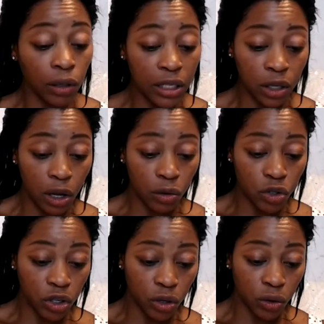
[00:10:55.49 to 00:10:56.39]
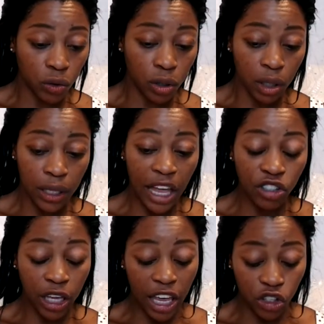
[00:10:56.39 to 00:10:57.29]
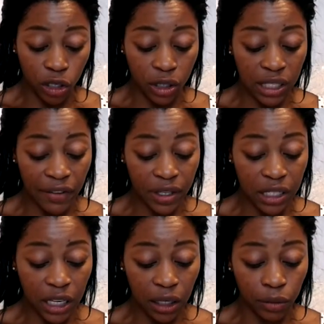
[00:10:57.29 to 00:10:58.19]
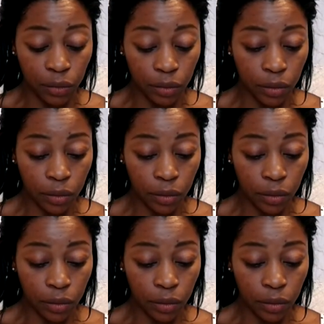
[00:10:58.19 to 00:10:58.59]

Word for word: No, let's go to education, 17.